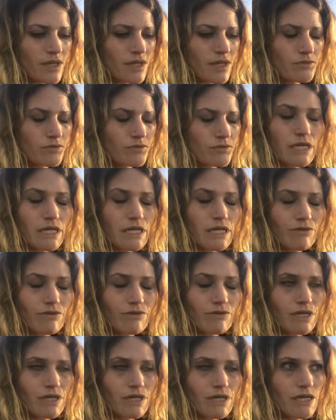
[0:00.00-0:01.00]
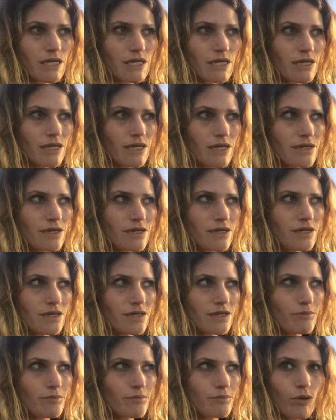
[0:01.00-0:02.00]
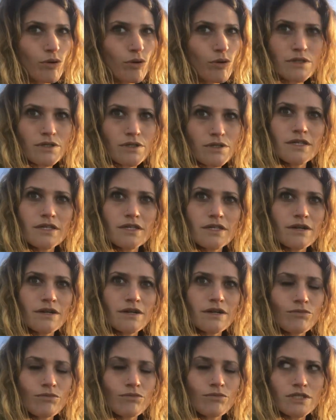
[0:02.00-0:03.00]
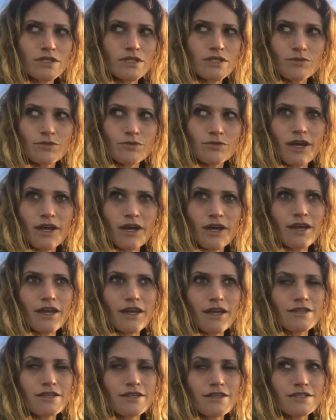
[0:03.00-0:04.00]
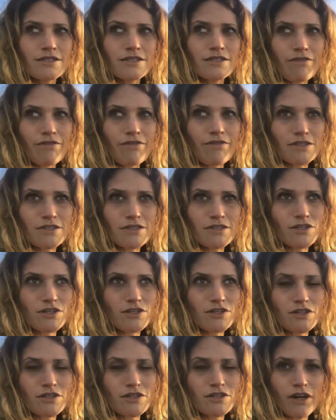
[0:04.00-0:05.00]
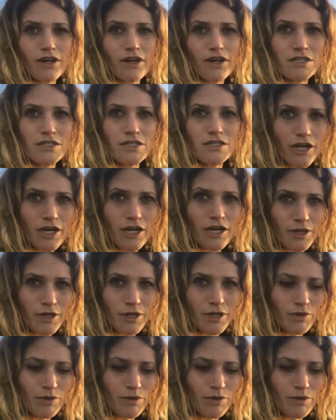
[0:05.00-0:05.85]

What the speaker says: is really, really important, and which is why like this stuff is such divine timing,